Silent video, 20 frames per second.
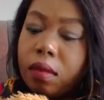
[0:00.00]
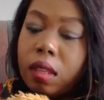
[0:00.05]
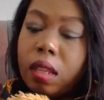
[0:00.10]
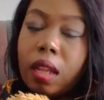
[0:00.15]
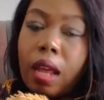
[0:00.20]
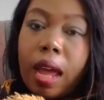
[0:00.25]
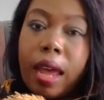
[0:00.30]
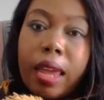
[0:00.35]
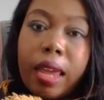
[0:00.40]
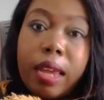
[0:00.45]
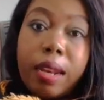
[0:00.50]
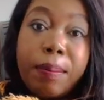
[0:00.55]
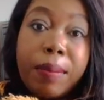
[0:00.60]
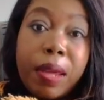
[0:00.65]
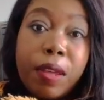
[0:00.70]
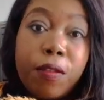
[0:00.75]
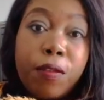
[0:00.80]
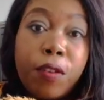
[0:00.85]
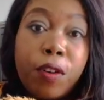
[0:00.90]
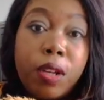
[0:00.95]
I had
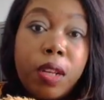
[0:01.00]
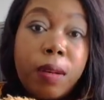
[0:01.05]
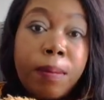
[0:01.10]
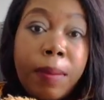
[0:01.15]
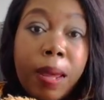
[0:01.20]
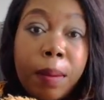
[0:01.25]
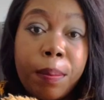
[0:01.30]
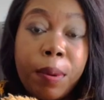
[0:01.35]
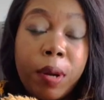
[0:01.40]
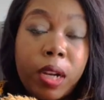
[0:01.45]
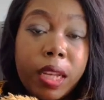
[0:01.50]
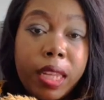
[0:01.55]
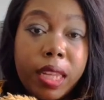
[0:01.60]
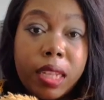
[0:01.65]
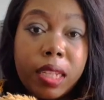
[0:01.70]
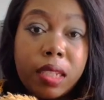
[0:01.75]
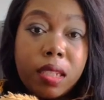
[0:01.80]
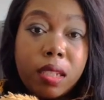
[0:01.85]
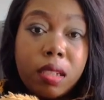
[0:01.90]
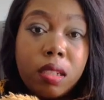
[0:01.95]
my phone in my
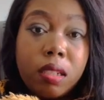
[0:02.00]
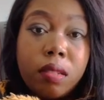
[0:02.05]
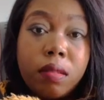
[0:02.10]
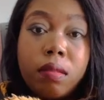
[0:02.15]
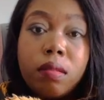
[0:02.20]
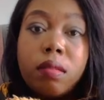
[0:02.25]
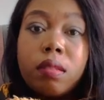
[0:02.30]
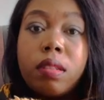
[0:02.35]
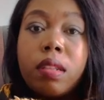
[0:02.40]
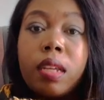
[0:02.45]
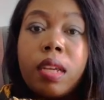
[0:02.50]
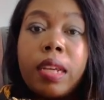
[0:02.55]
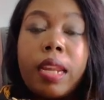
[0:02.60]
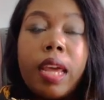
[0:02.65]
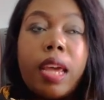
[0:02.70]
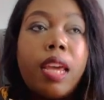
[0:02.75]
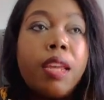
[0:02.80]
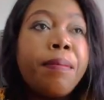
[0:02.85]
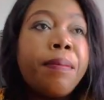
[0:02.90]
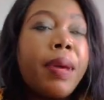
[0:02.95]
pocket, and I
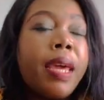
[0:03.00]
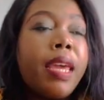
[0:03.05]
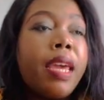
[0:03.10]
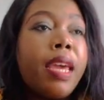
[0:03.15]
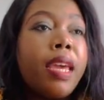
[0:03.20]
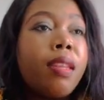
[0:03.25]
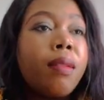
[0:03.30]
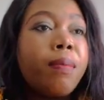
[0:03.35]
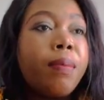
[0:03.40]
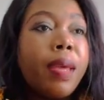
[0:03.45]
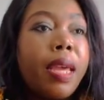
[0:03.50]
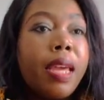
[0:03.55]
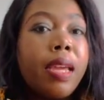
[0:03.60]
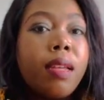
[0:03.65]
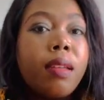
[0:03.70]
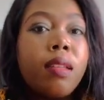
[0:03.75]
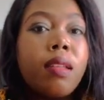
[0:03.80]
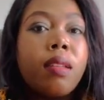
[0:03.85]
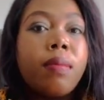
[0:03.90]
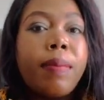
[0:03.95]
had my
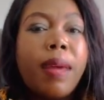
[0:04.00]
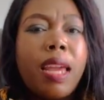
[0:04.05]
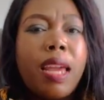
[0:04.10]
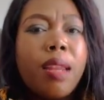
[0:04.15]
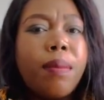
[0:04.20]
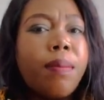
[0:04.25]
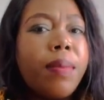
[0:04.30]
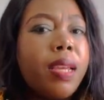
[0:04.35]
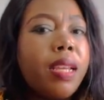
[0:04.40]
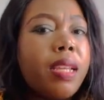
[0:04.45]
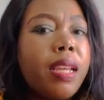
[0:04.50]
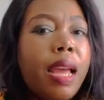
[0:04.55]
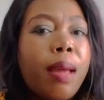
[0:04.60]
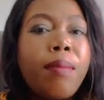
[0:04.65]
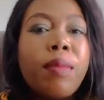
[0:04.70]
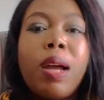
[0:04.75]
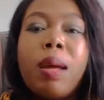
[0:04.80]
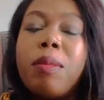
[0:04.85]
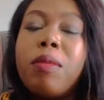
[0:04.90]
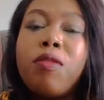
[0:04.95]
handbag.
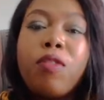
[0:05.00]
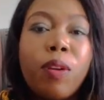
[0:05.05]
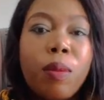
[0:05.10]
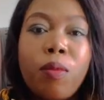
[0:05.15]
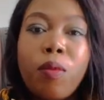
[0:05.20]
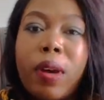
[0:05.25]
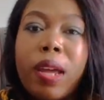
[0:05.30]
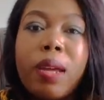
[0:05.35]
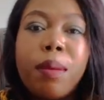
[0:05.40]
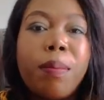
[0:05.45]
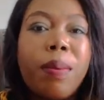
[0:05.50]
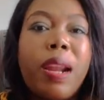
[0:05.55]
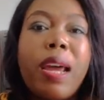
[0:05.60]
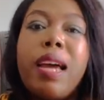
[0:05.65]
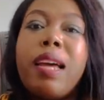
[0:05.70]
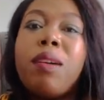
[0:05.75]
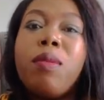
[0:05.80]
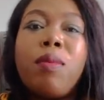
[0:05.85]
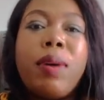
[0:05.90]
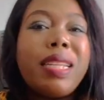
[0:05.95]
I'm coming from work,
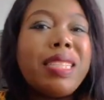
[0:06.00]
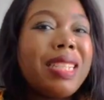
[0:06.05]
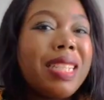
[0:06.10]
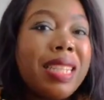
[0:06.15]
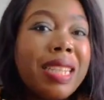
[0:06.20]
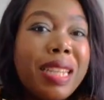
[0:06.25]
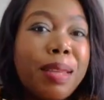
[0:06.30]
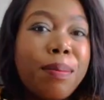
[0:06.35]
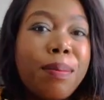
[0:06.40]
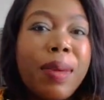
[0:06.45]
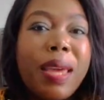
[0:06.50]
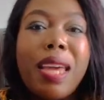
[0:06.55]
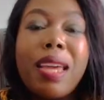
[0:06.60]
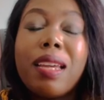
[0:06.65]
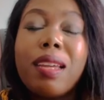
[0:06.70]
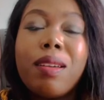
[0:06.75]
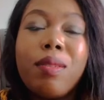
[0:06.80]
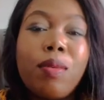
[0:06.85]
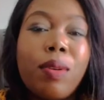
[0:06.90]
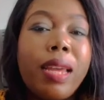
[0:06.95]
bruh. What's in the
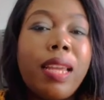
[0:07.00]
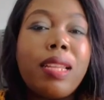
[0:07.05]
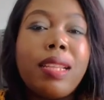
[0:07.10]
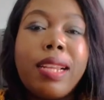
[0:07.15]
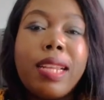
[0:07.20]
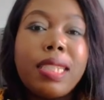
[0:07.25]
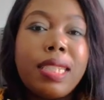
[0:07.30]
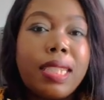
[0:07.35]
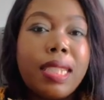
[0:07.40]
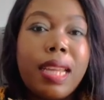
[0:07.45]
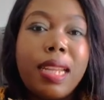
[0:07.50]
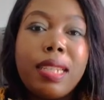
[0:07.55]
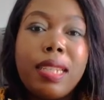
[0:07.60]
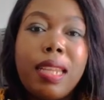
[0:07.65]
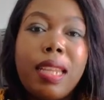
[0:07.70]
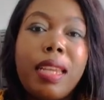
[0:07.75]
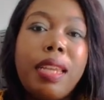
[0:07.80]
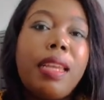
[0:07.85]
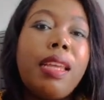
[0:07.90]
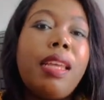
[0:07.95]
bag? Wait, let's start
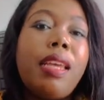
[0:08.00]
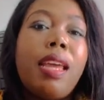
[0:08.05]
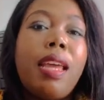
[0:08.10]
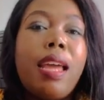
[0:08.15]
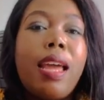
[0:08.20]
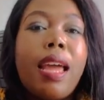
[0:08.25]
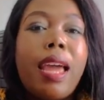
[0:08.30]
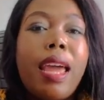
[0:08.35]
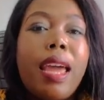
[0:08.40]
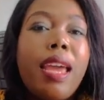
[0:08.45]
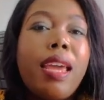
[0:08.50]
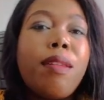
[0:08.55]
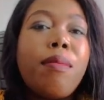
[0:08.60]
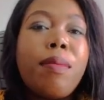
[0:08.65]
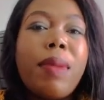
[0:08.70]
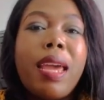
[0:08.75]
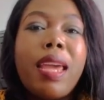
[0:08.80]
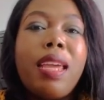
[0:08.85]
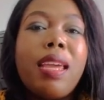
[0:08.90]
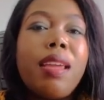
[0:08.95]
there. I had
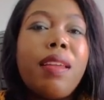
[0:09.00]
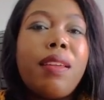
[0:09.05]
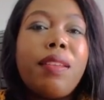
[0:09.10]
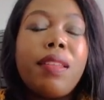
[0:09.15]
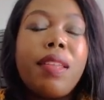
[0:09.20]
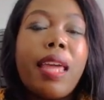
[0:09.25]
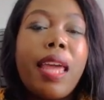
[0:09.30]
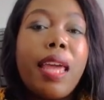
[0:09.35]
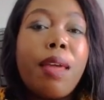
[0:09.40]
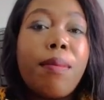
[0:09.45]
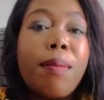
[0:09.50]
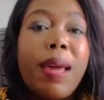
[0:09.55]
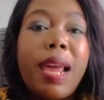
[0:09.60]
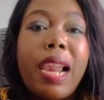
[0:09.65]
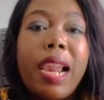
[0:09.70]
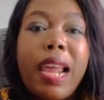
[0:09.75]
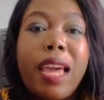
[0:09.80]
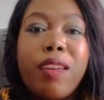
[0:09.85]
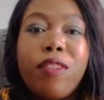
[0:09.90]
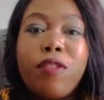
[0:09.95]
my
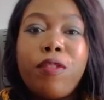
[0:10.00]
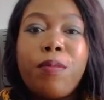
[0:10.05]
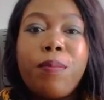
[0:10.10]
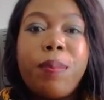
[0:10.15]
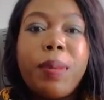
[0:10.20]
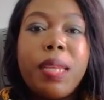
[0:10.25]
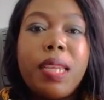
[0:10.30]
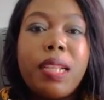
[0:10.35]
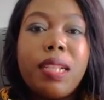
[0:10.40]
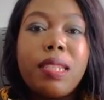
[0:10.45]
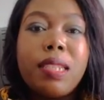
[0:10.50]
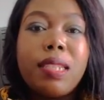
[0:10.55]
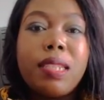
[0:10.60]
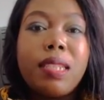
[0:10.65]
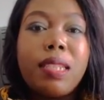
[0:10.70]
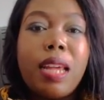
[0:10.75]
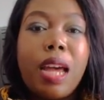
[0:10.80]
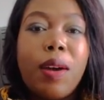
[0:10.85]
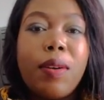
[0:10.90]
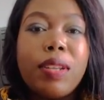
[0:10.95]
Herbalife
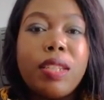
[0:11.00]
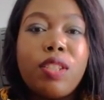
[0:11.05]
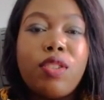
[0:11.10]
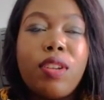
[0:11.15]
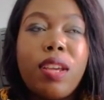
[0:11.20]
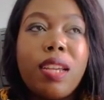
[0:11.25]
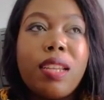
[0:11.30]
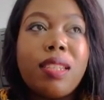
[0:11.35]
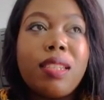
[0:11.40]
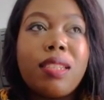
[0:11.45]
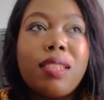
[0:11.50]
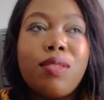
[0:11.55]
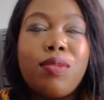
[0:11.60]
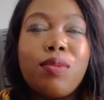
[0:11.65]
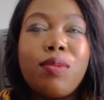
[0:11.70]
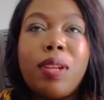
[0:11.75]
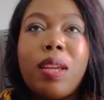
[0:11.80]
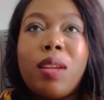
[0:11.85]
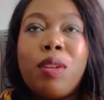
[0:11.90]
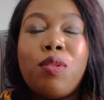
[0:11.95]
pills. I was trying
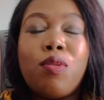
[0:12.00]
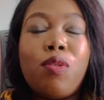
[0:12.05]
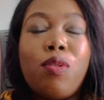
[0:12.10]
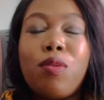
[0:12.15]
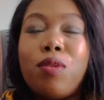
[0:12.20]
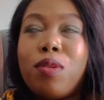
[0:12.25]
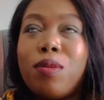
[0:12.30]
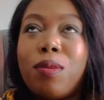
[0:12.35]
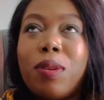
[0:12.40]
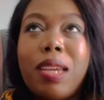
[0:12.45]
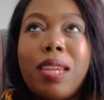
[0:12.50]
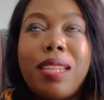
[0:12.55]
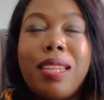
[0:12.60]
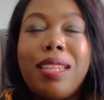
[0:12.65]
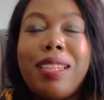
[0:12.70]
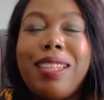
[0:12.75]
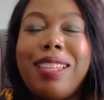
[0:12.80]
to lose weight.